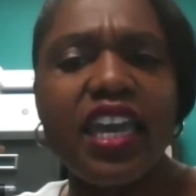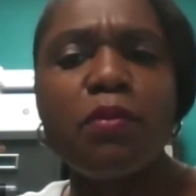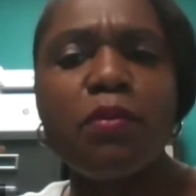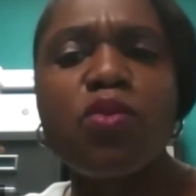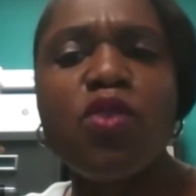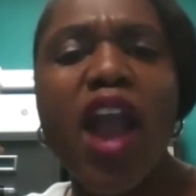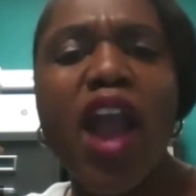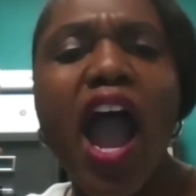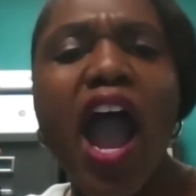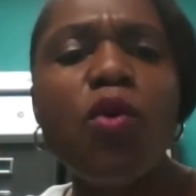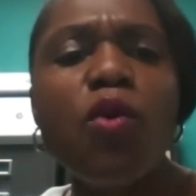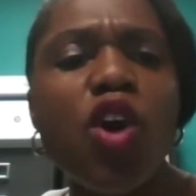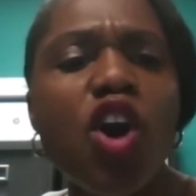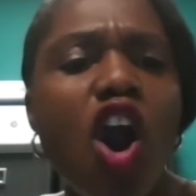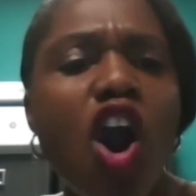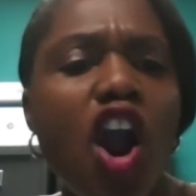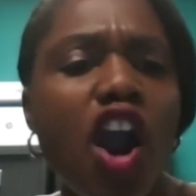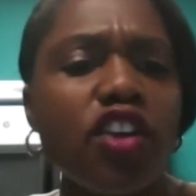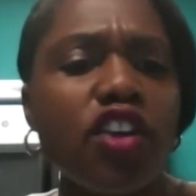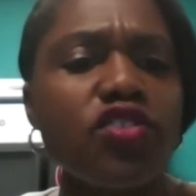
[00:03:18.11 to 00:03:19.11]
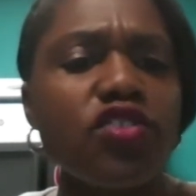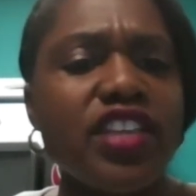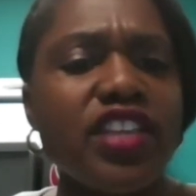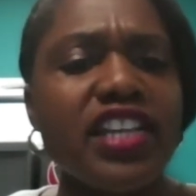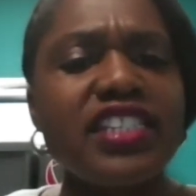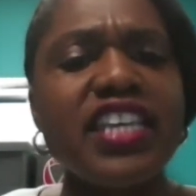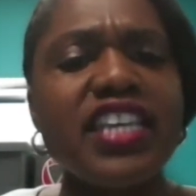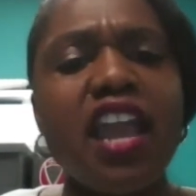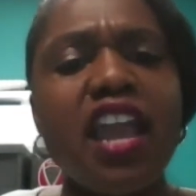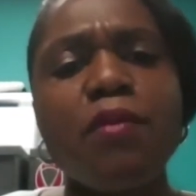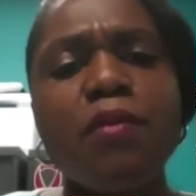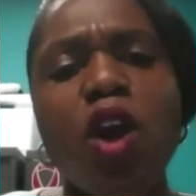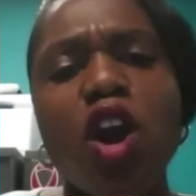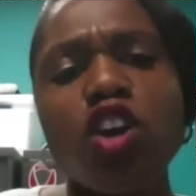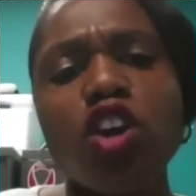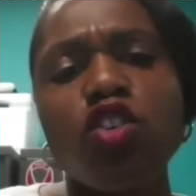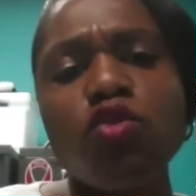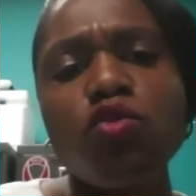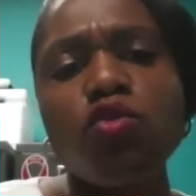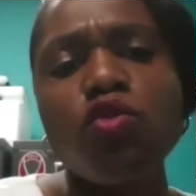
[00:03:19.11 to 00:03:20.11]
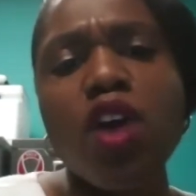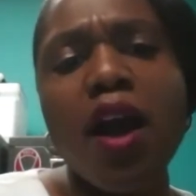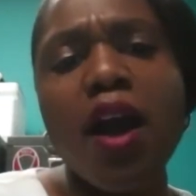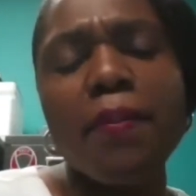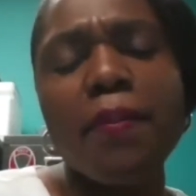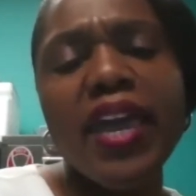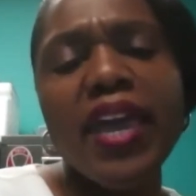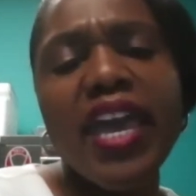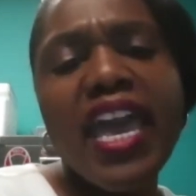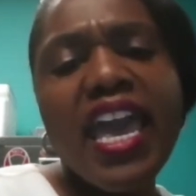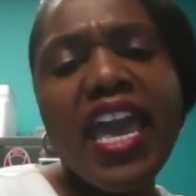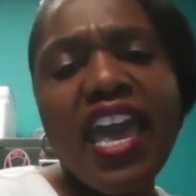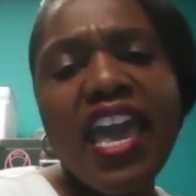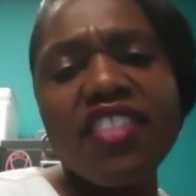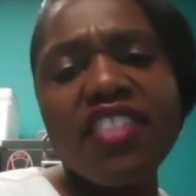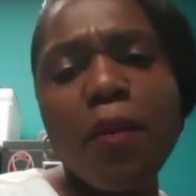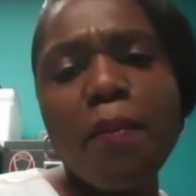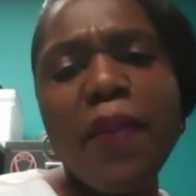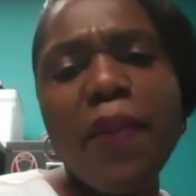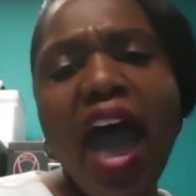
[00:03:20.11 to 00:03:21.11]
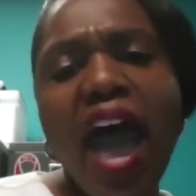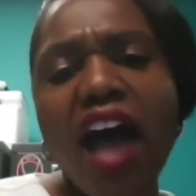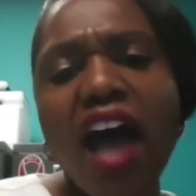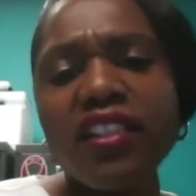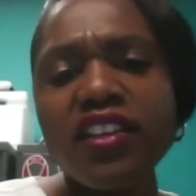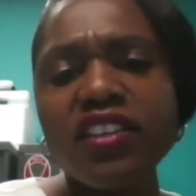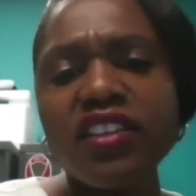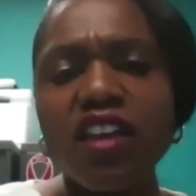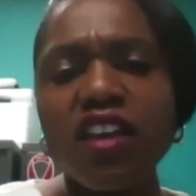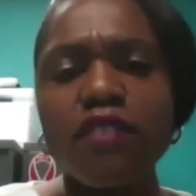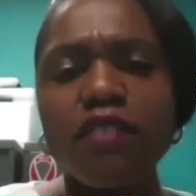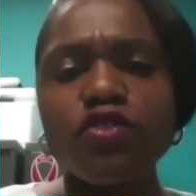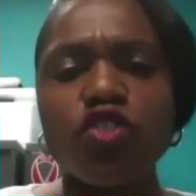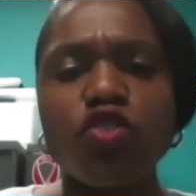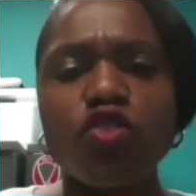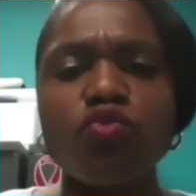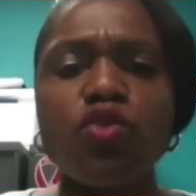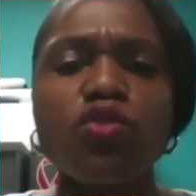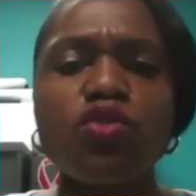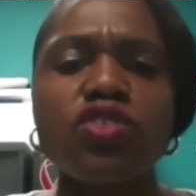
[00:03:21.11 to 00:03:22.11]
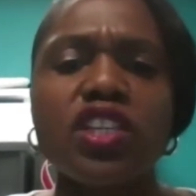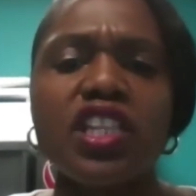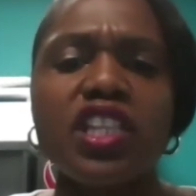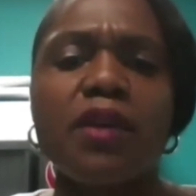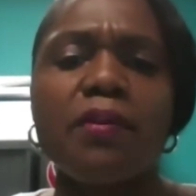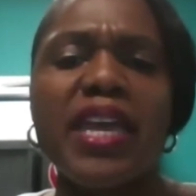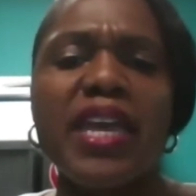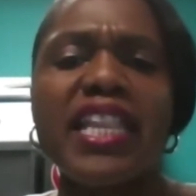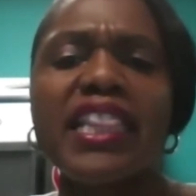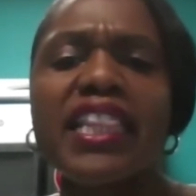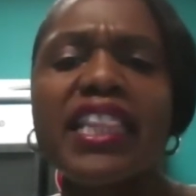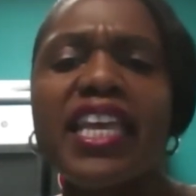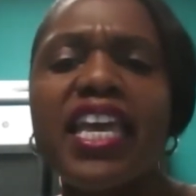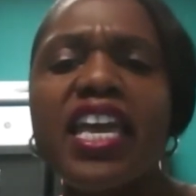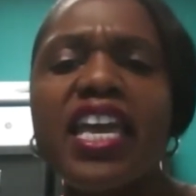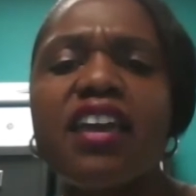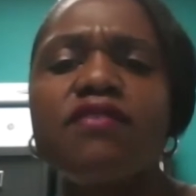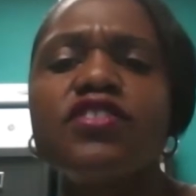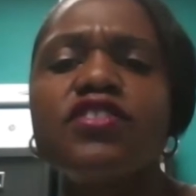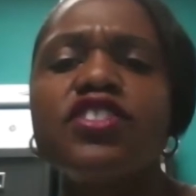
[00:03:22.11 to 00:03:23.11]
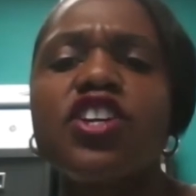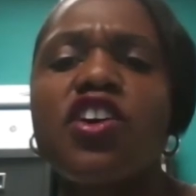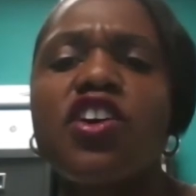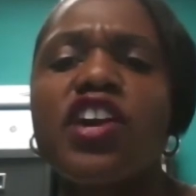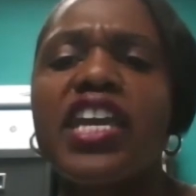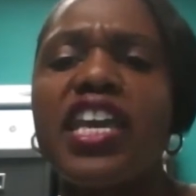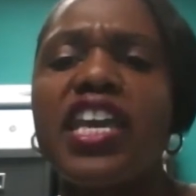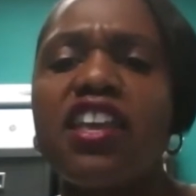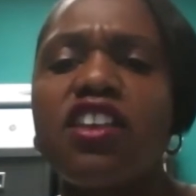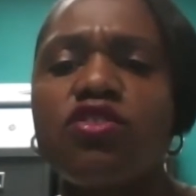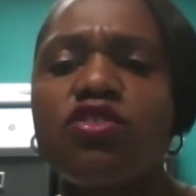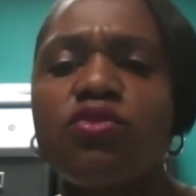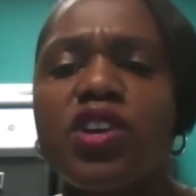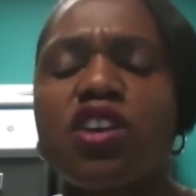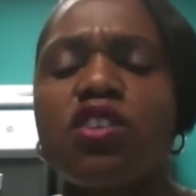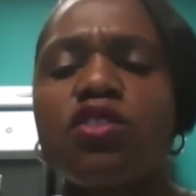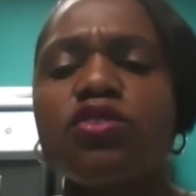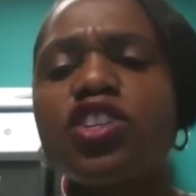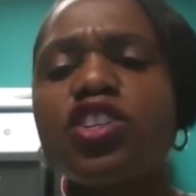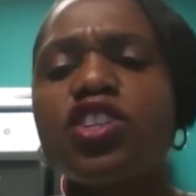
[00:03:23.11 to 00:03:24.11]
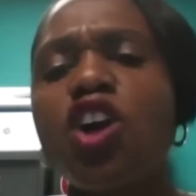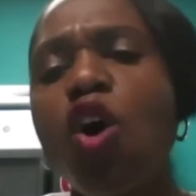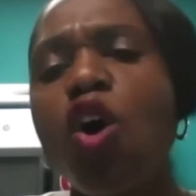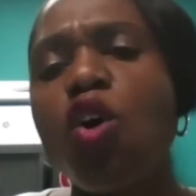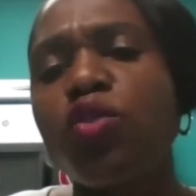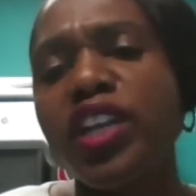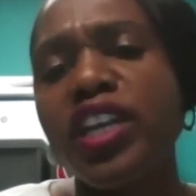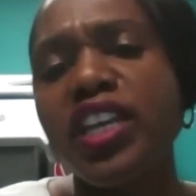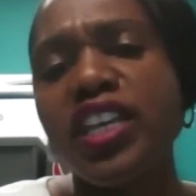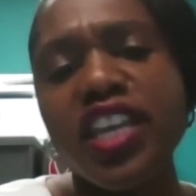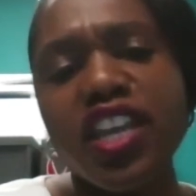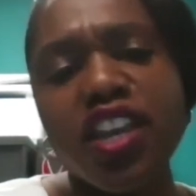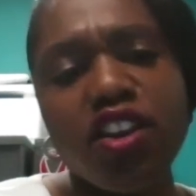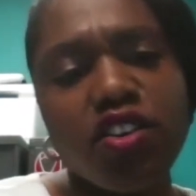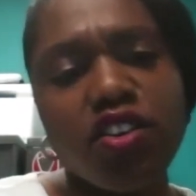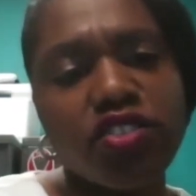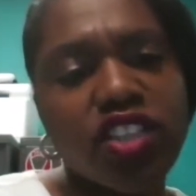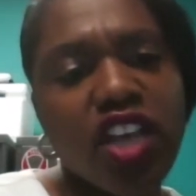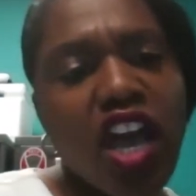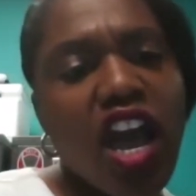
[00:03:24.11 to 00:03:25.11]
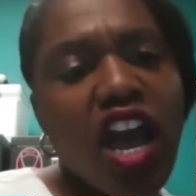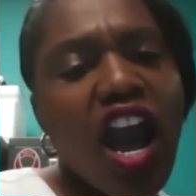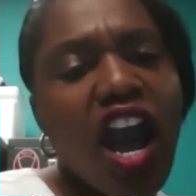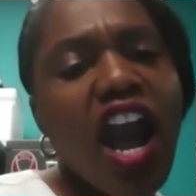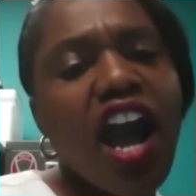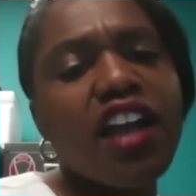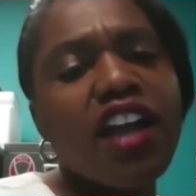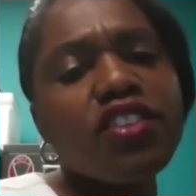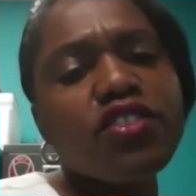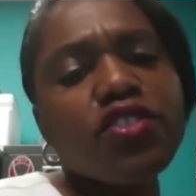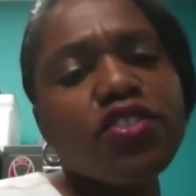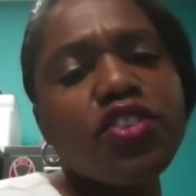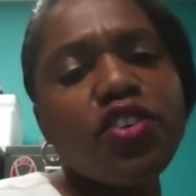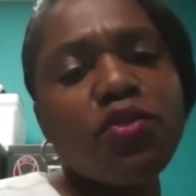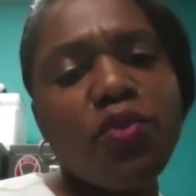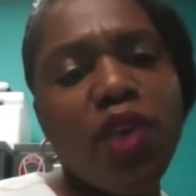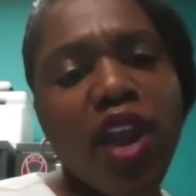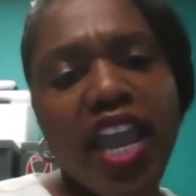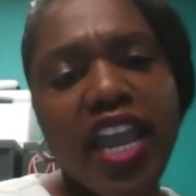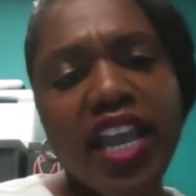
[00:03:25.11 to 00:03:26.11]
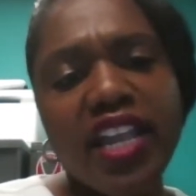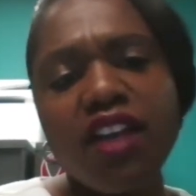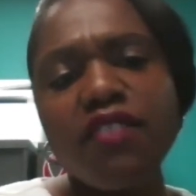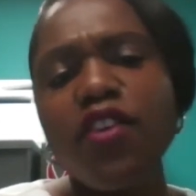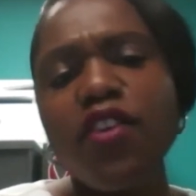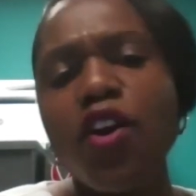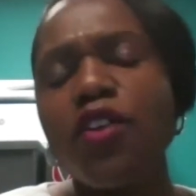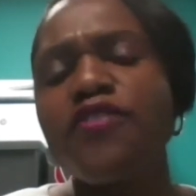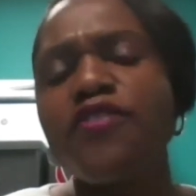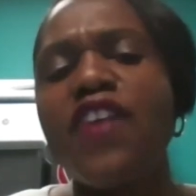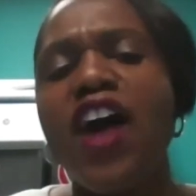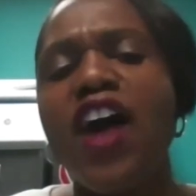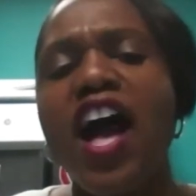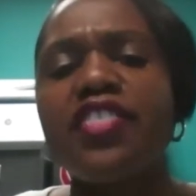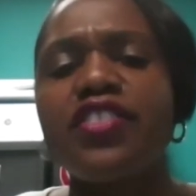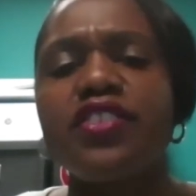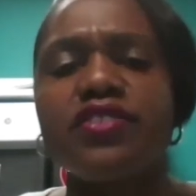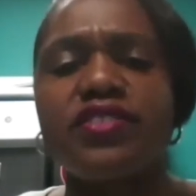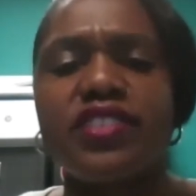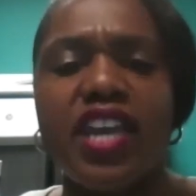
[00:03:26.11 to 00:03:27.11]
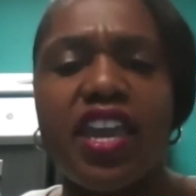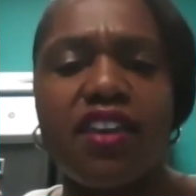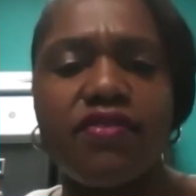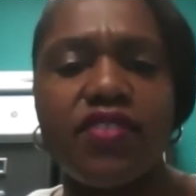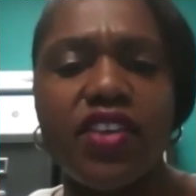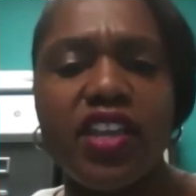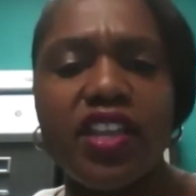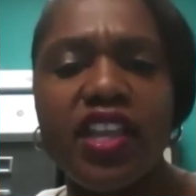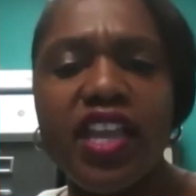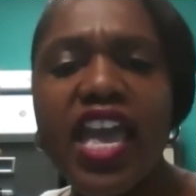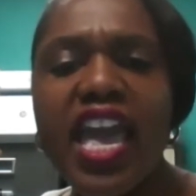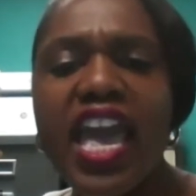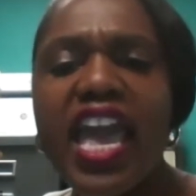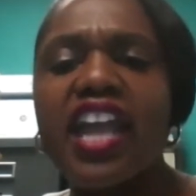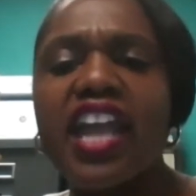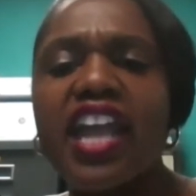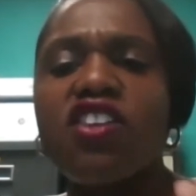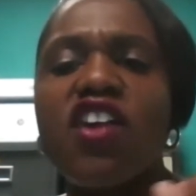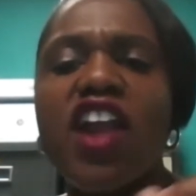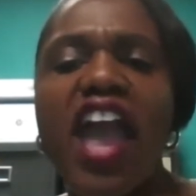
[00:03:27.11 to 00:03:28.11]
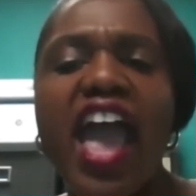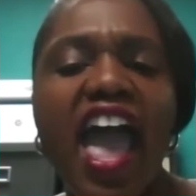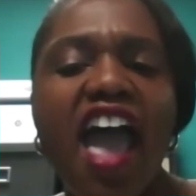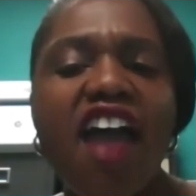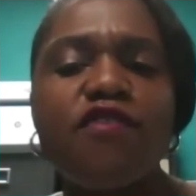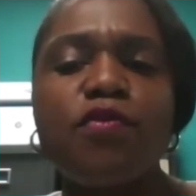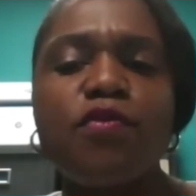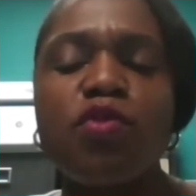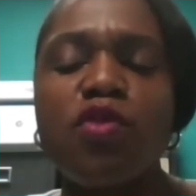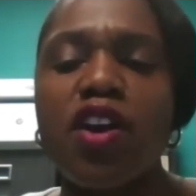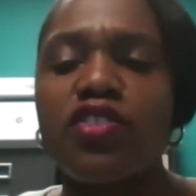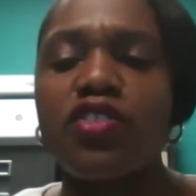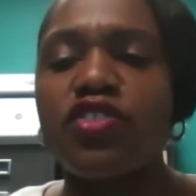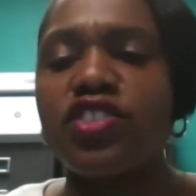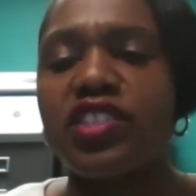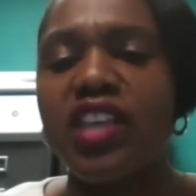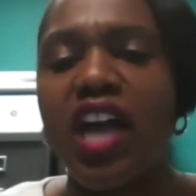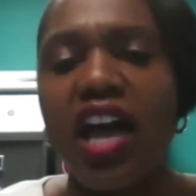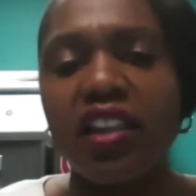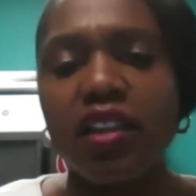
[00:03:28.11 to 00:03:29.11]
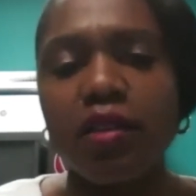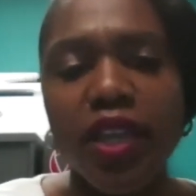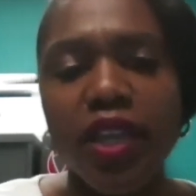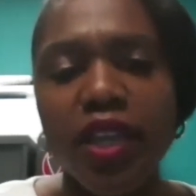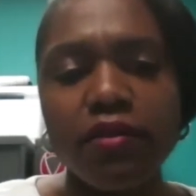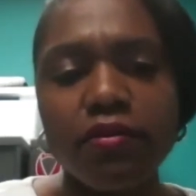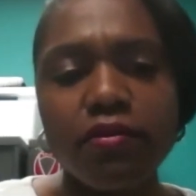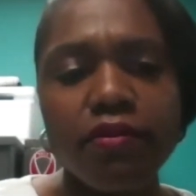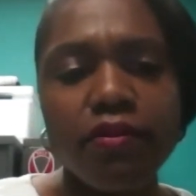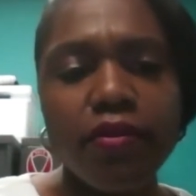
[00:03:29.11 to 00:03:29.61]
And Brower argues that Tamar grew up in the palace of Jerusalem and lived during Israel's golden years under the reign of her father David and her half-brother Solomon.